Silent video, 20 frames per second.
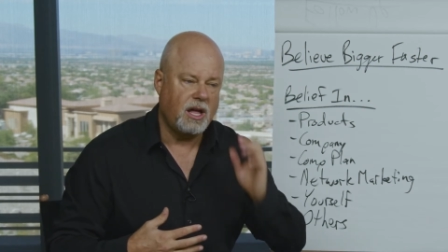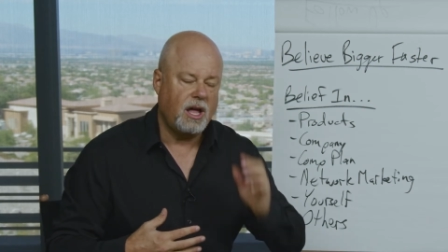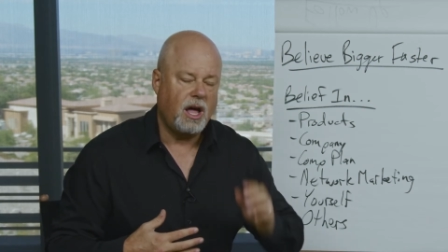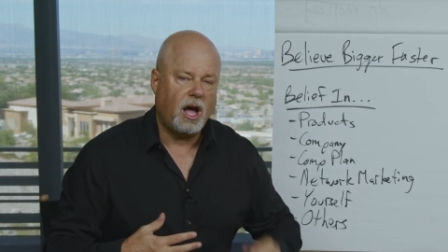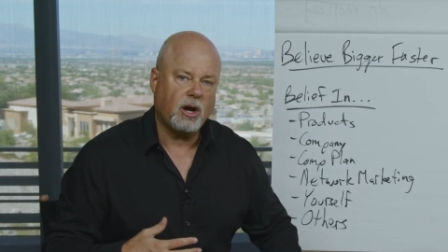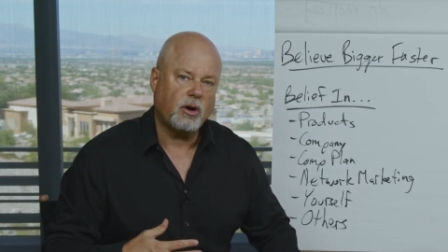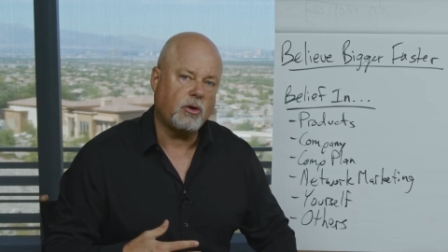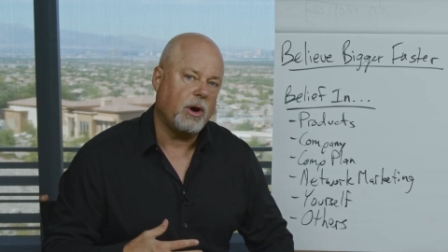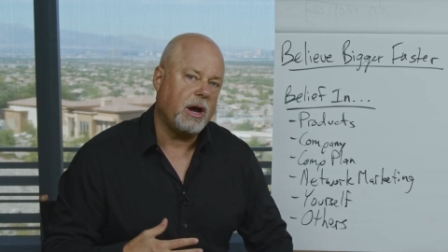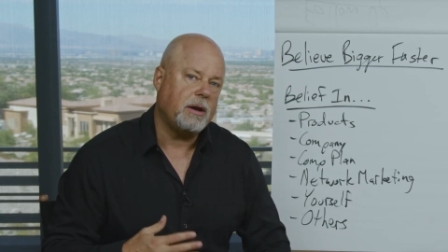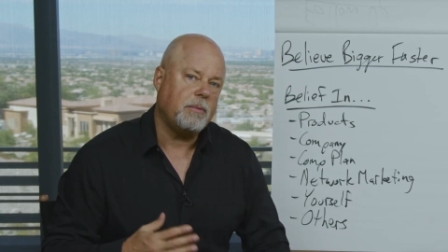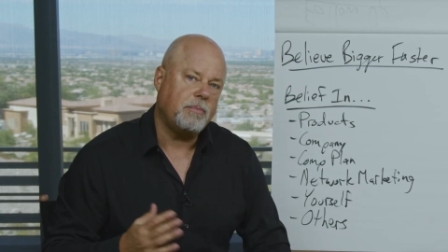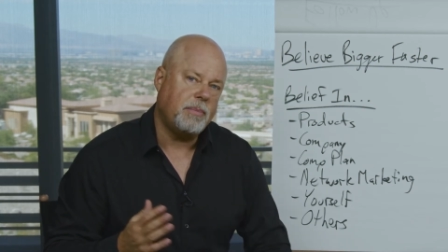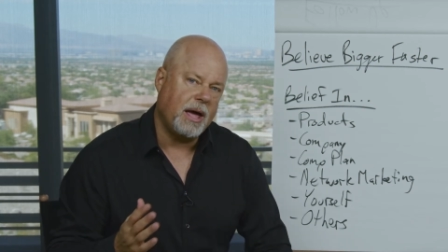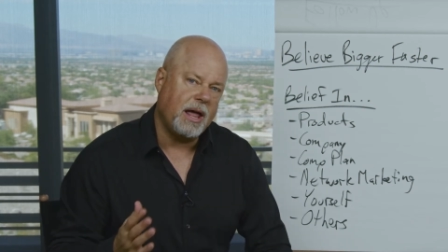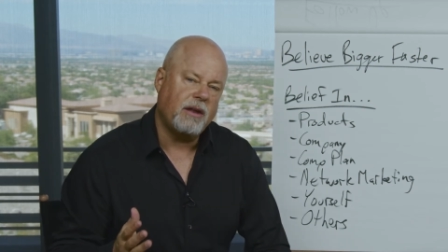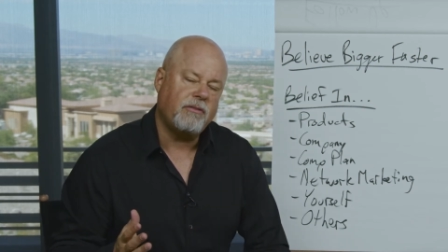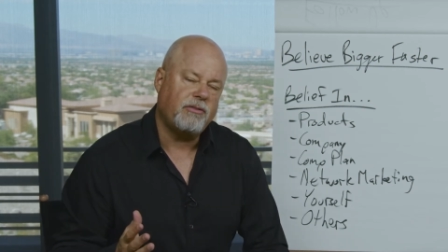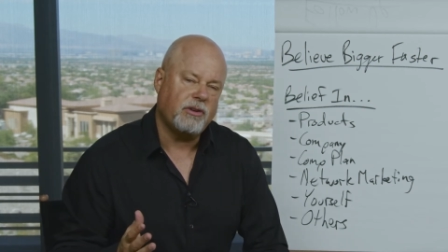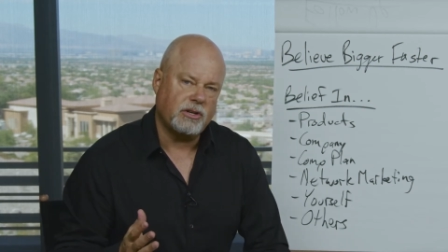a great
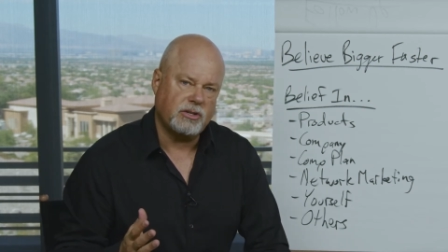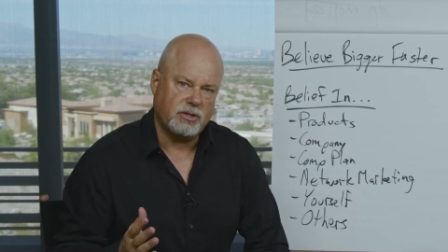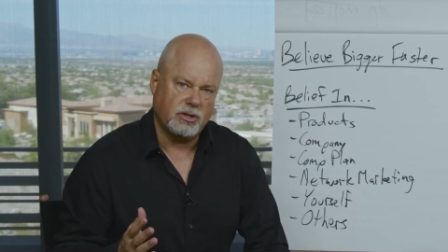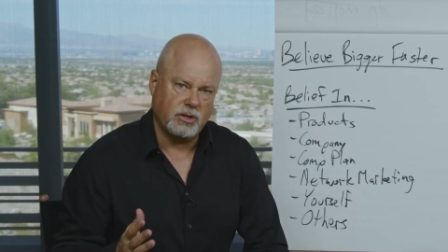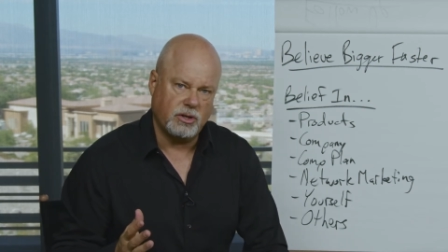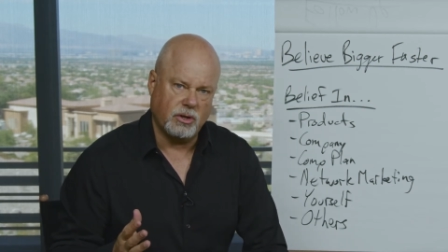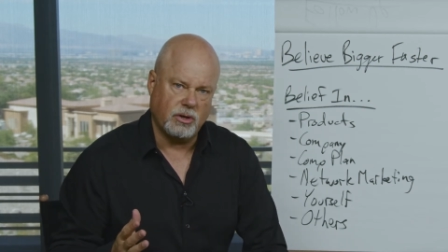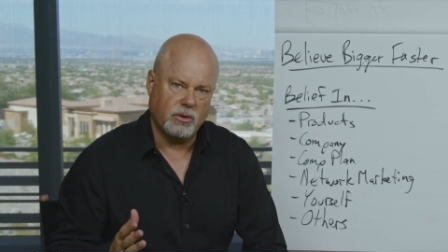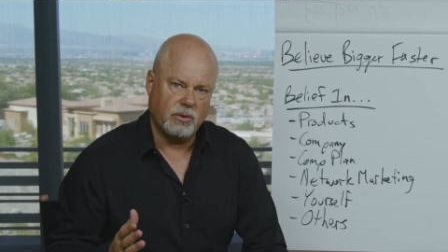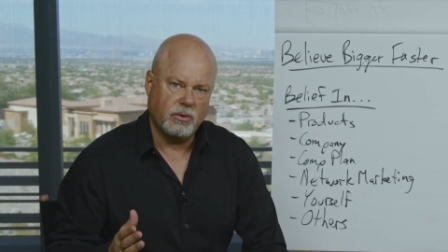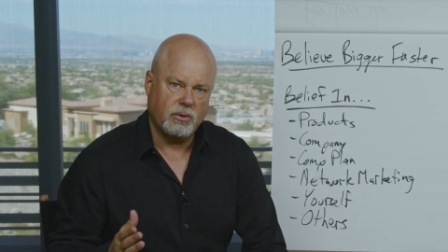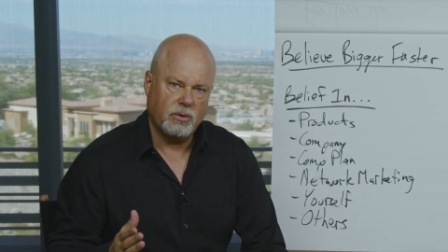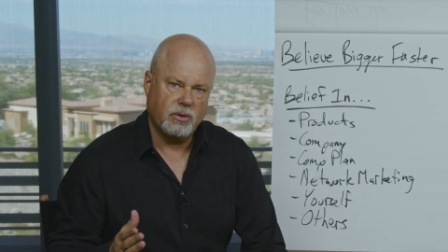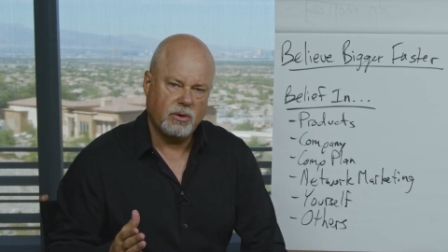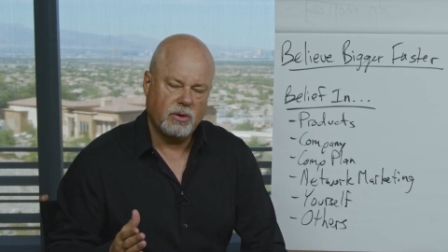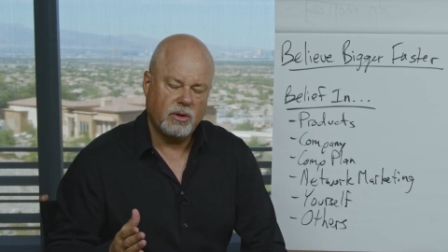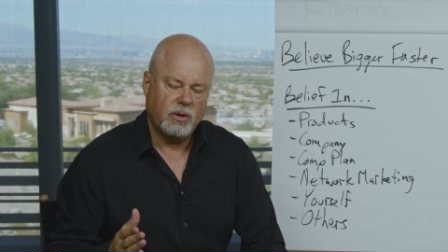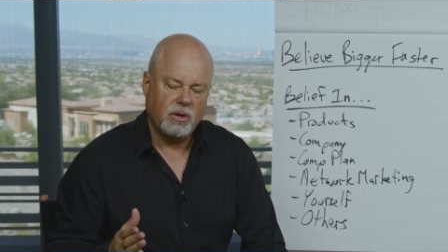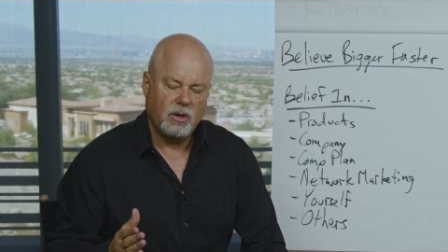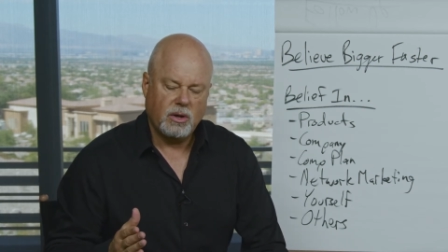benefit to you,
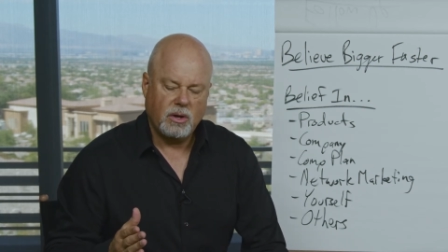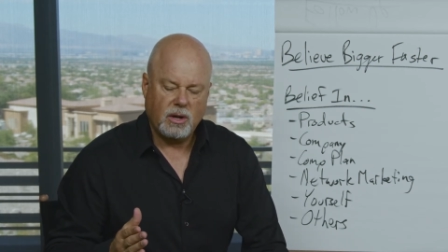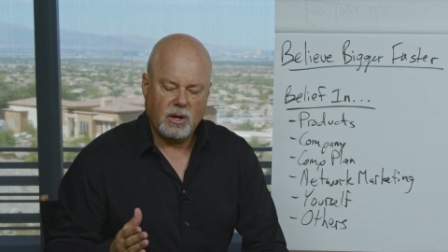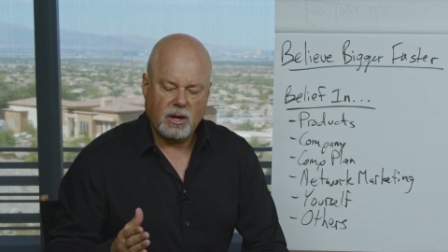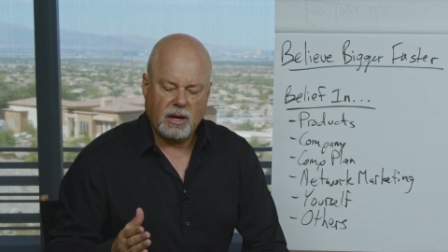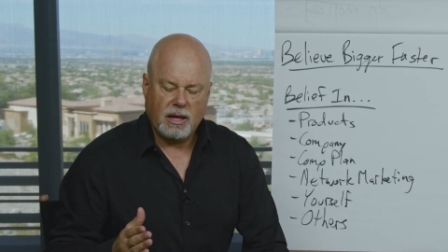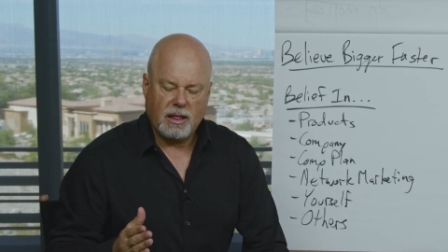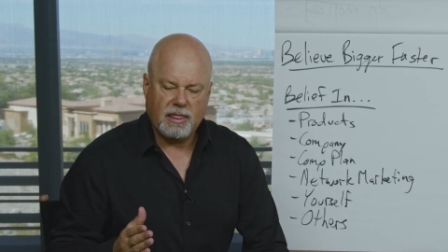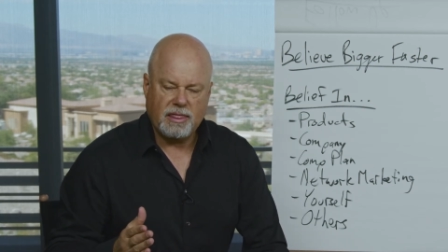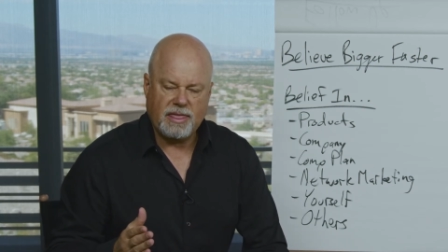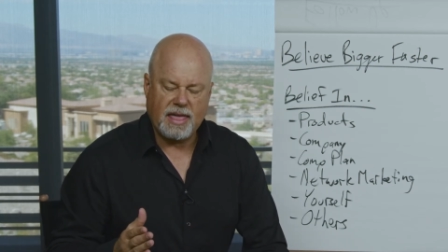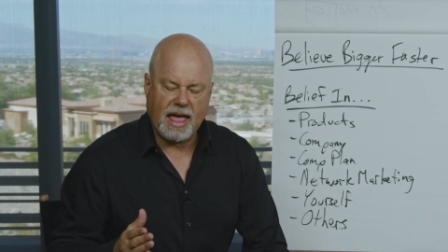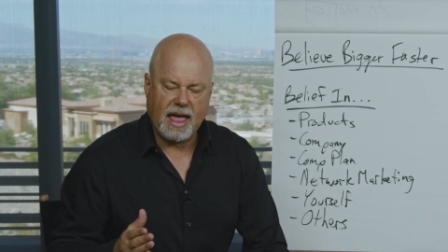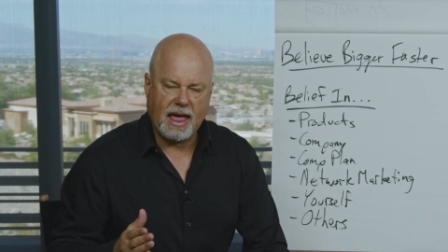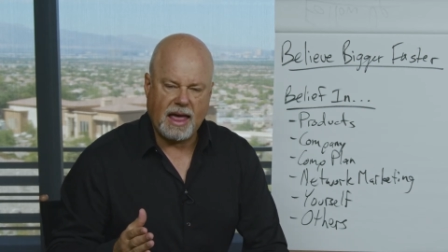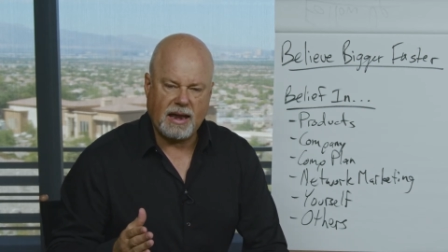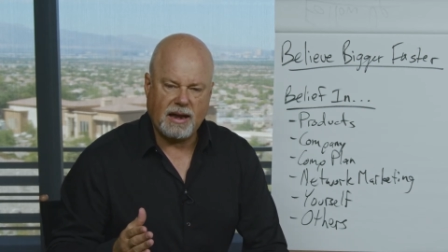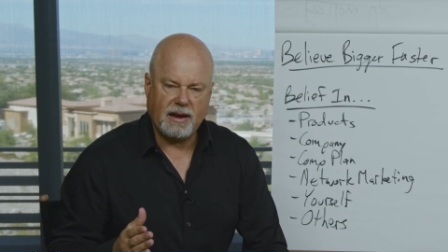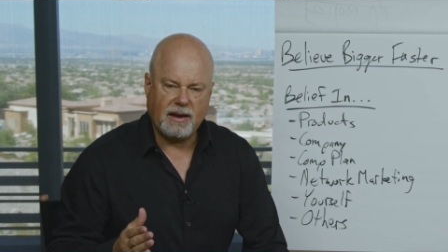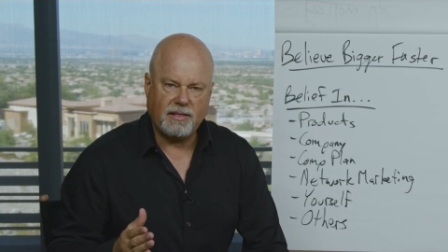
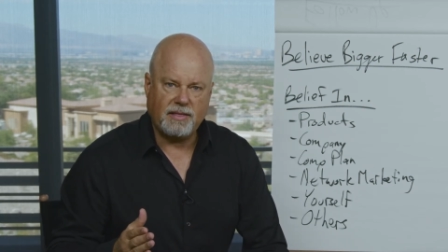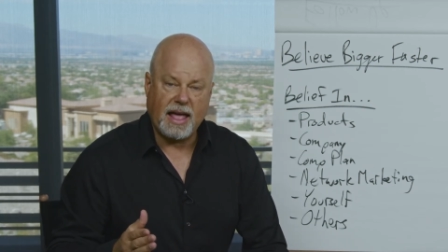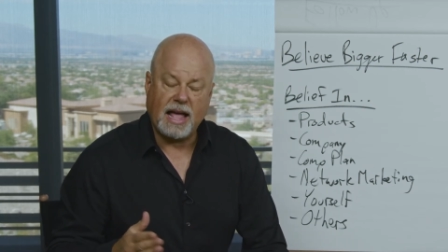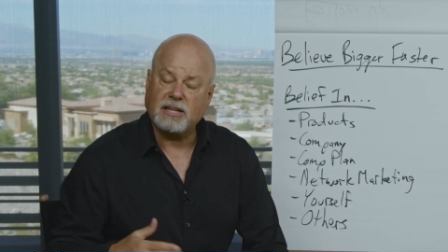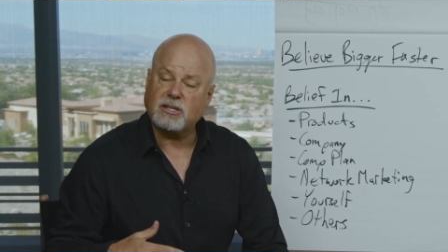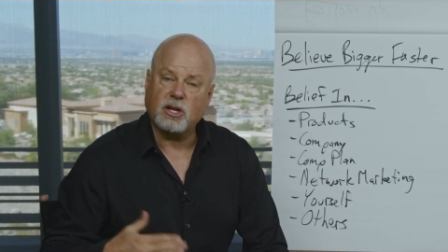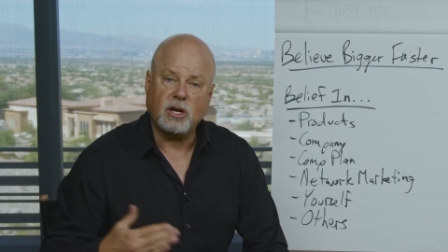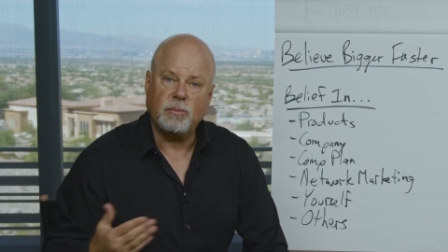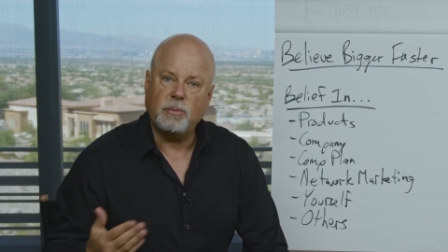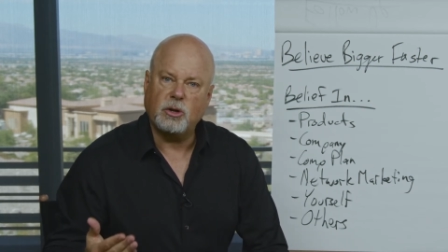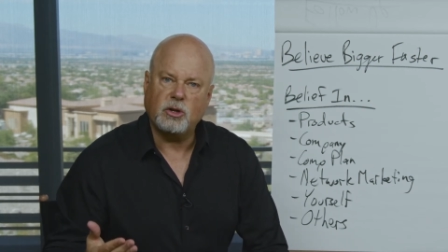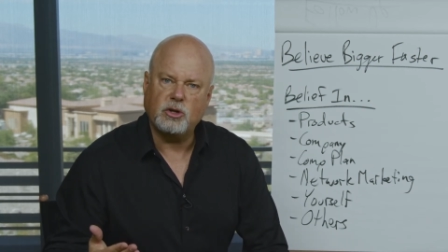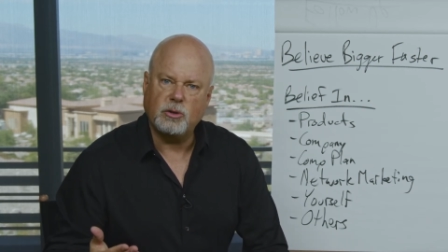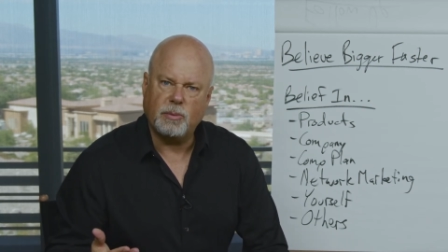then that's going to build your